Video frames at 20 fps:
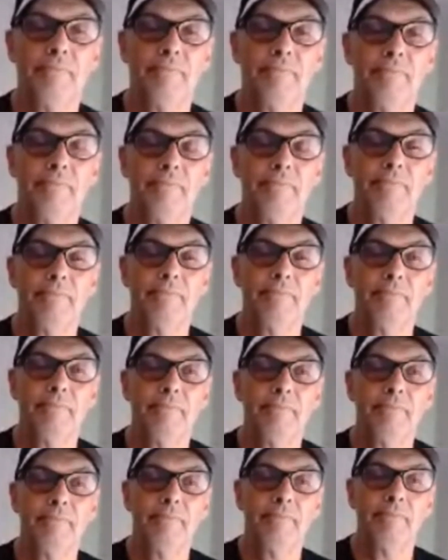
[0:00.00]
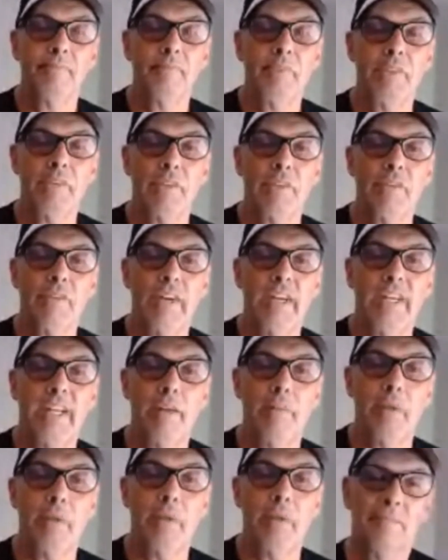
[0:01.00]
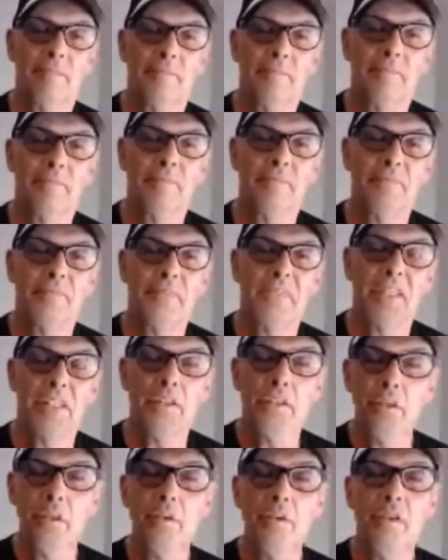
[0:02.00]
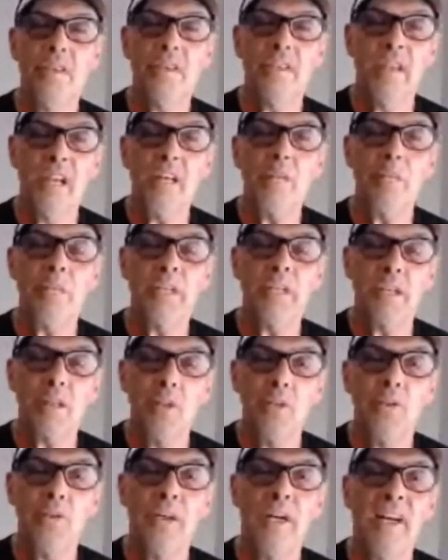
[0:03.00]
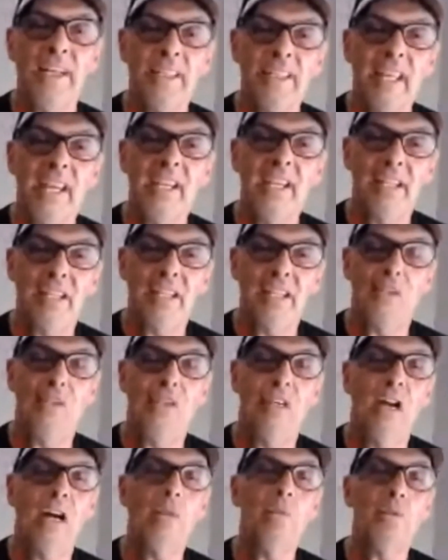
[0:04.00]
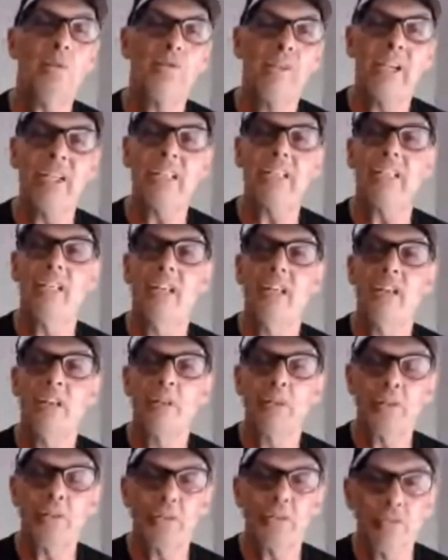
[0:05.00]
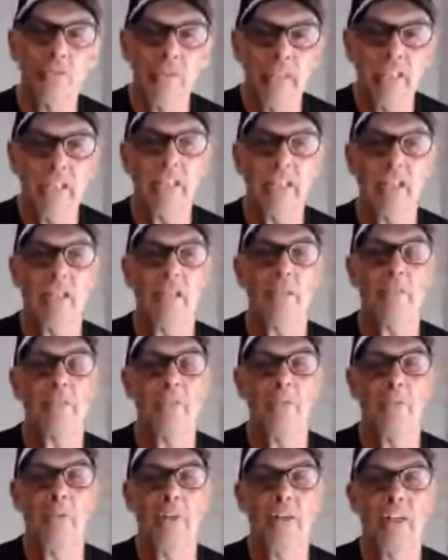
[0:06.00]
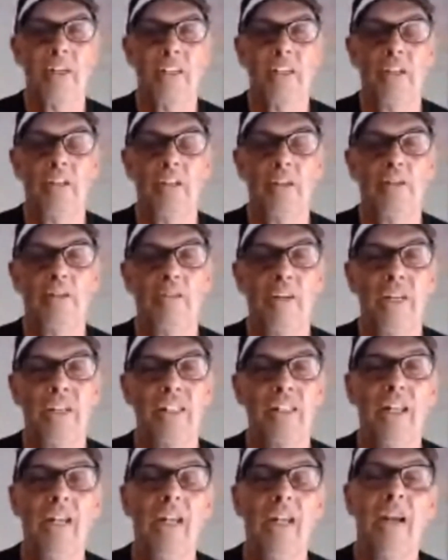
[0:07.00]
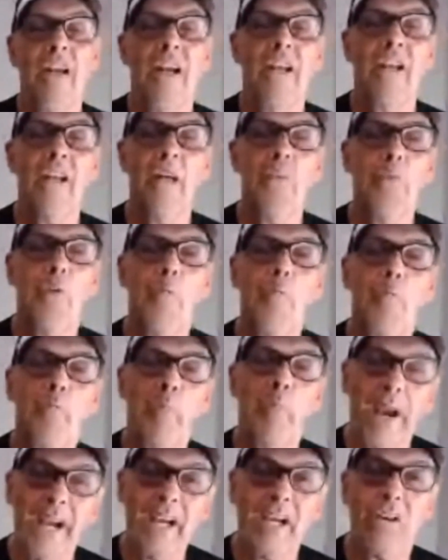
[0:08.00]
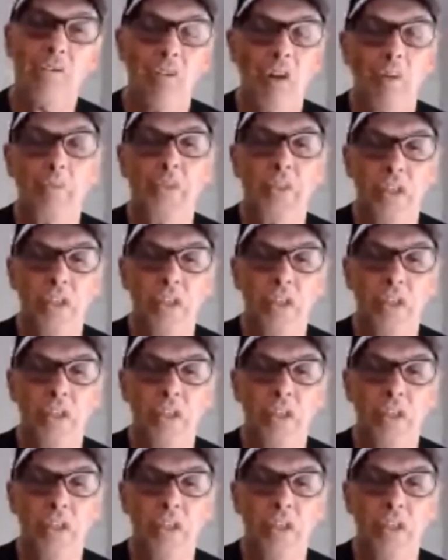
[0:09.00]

We don't threaten anybody. You take me to court, I dare you. I will raise 3 times the money that you raised, and I will bankrupt you in America.